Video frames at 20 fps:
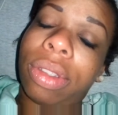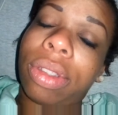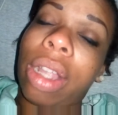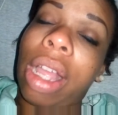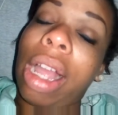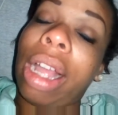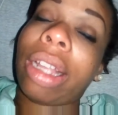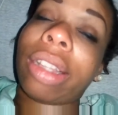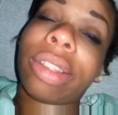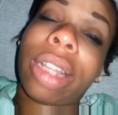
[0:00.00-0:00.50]

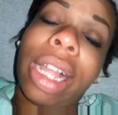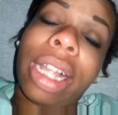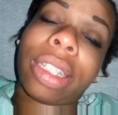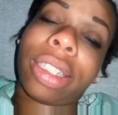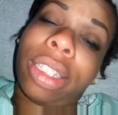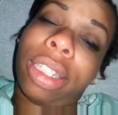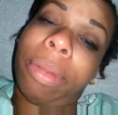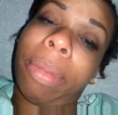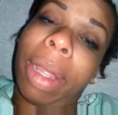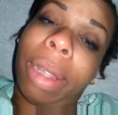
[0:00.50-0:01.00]
as
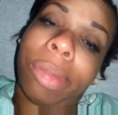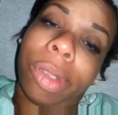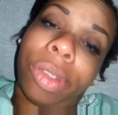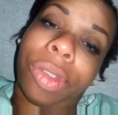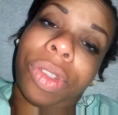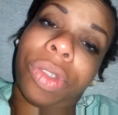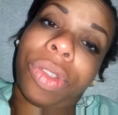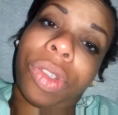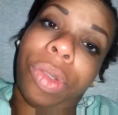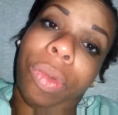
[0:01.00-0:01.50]
to the babies, I'm
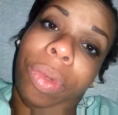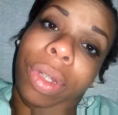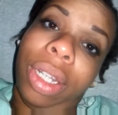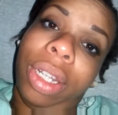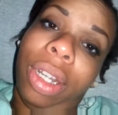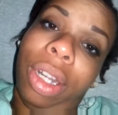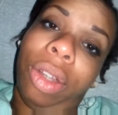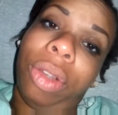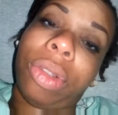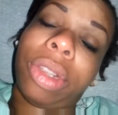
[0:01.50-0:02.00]
sure you want to
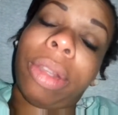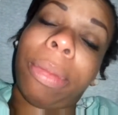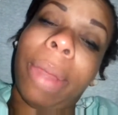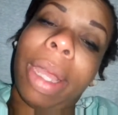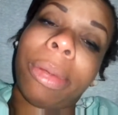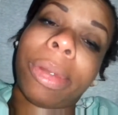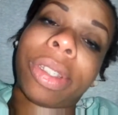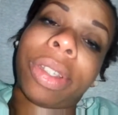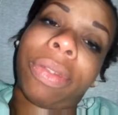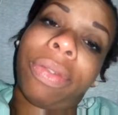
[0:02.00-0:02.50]
know, the
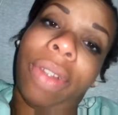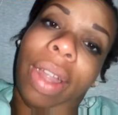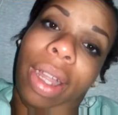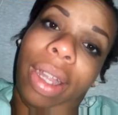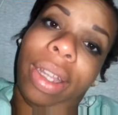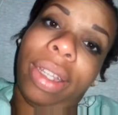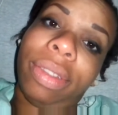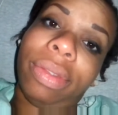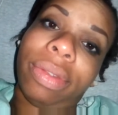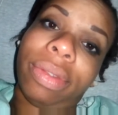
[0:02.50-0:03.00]
babies are
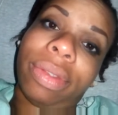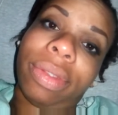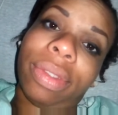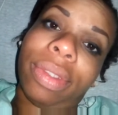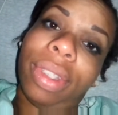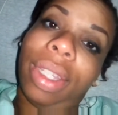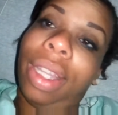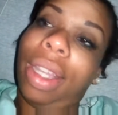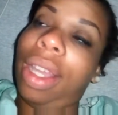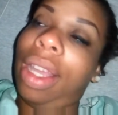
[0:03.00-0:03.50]
fine.
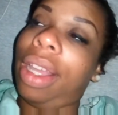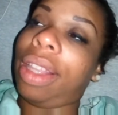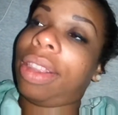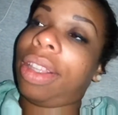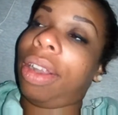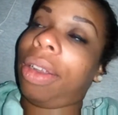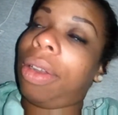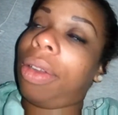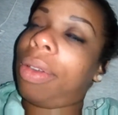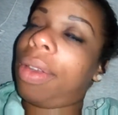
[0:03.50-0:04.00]

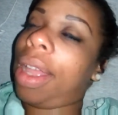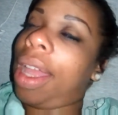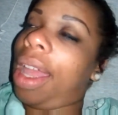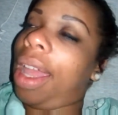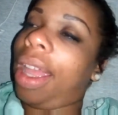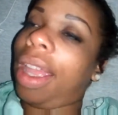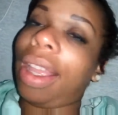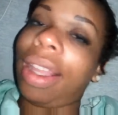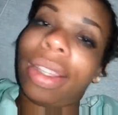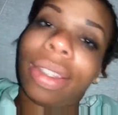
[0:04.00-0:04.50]
They're
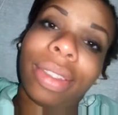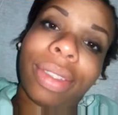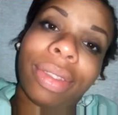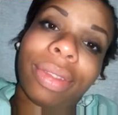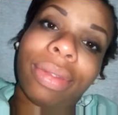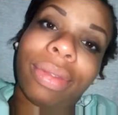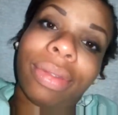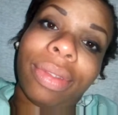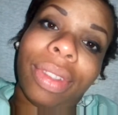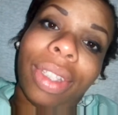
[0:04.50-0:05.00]
okay.
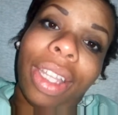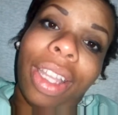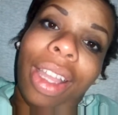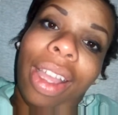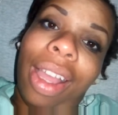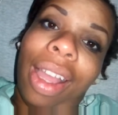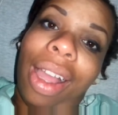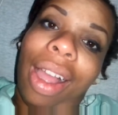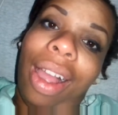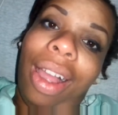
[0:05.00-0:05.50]

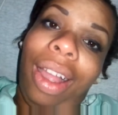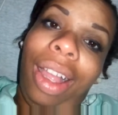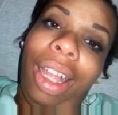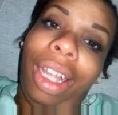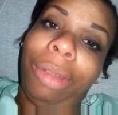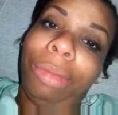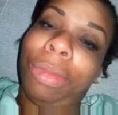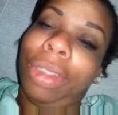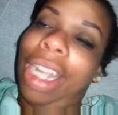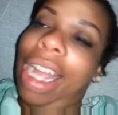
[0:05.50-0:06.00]

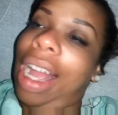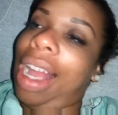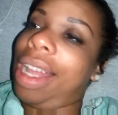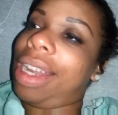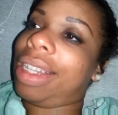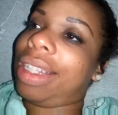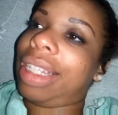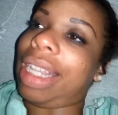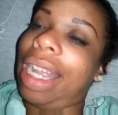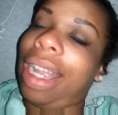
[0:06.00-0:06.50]
God
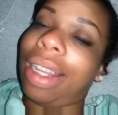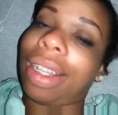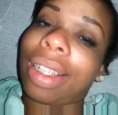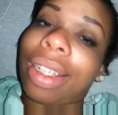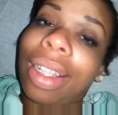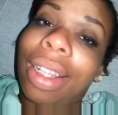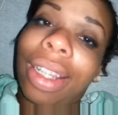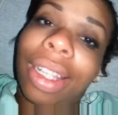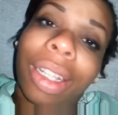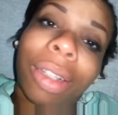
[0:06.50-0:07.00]
is
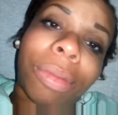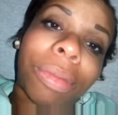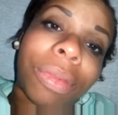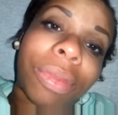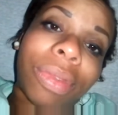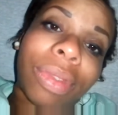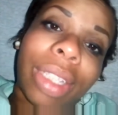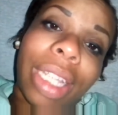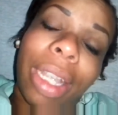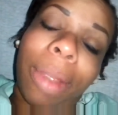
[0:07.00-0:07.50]
handling them,
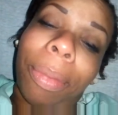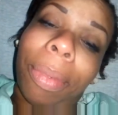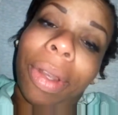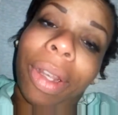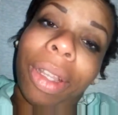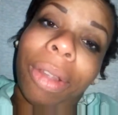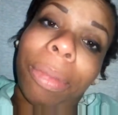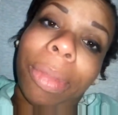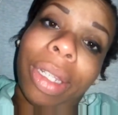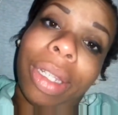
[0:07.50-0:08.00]
keeping
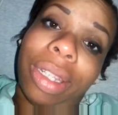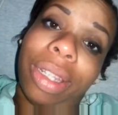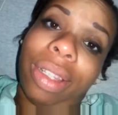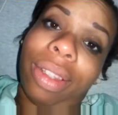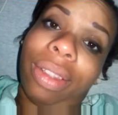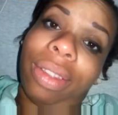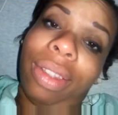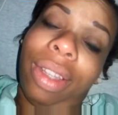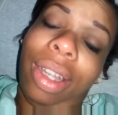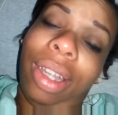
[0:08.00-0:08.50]
them,
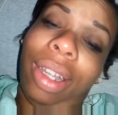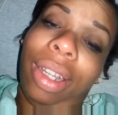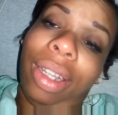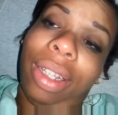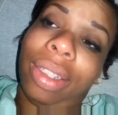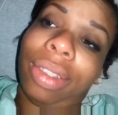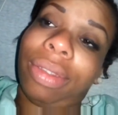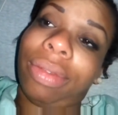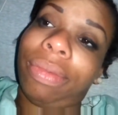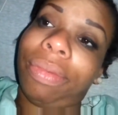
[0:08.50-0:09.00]

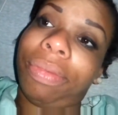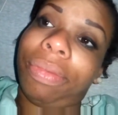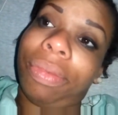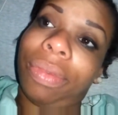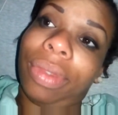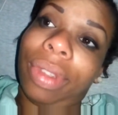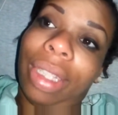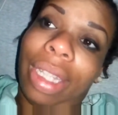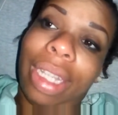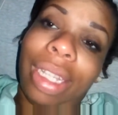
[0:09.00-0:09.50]
and
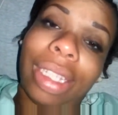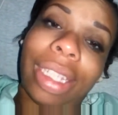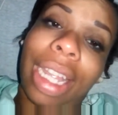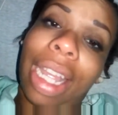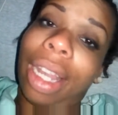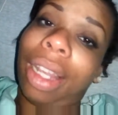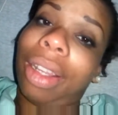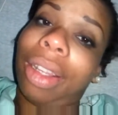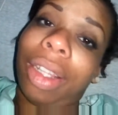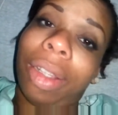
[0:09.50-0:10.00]
He's
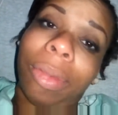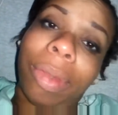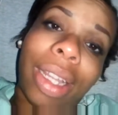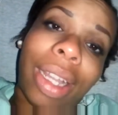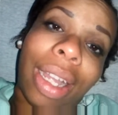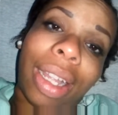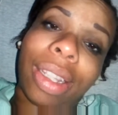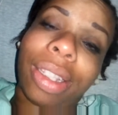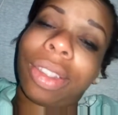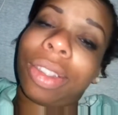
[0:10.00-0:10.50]
handling them. He
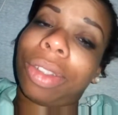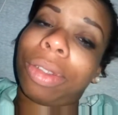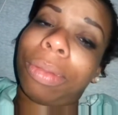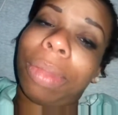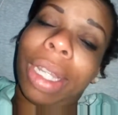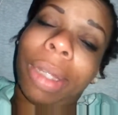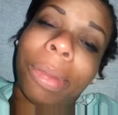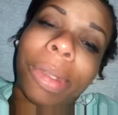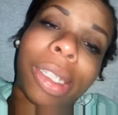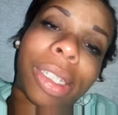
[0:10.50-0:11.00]
got those little
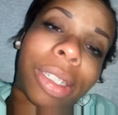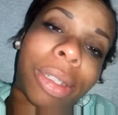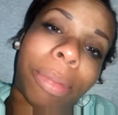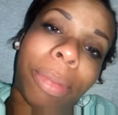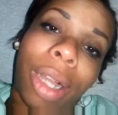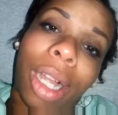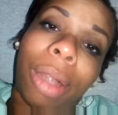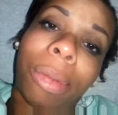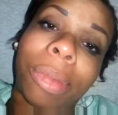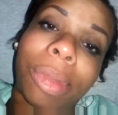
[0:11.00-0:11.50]
babies in the
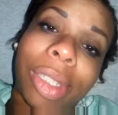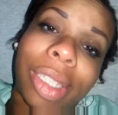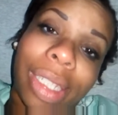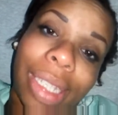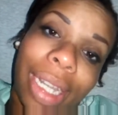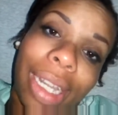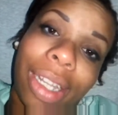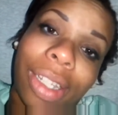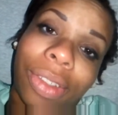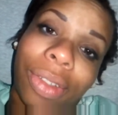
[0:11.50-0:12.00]
palm of His
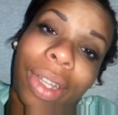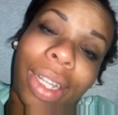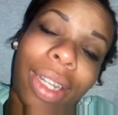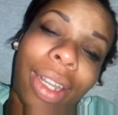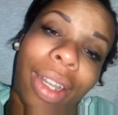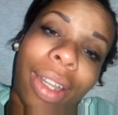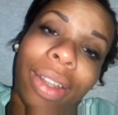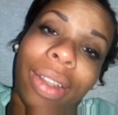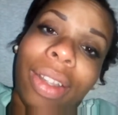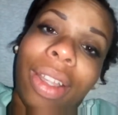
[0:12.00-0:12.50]
hands right
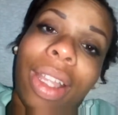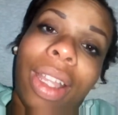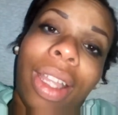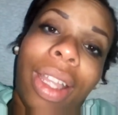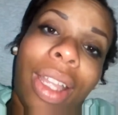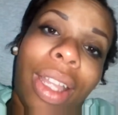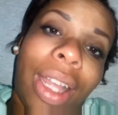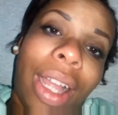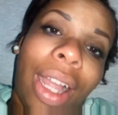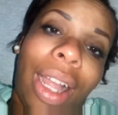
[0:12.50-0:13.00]
now.
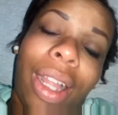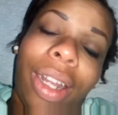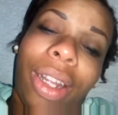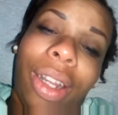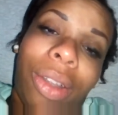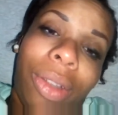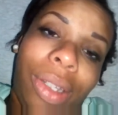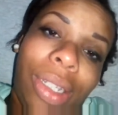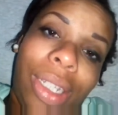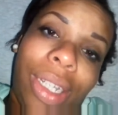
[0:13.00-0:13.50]
I
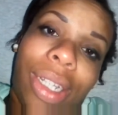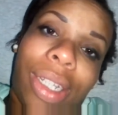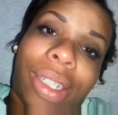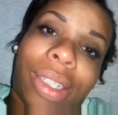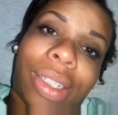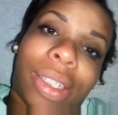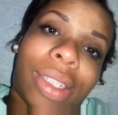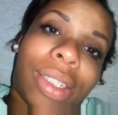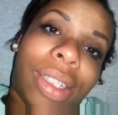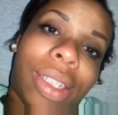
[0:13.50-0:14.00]
know He
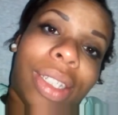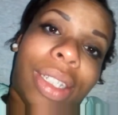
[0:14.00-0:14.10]
does.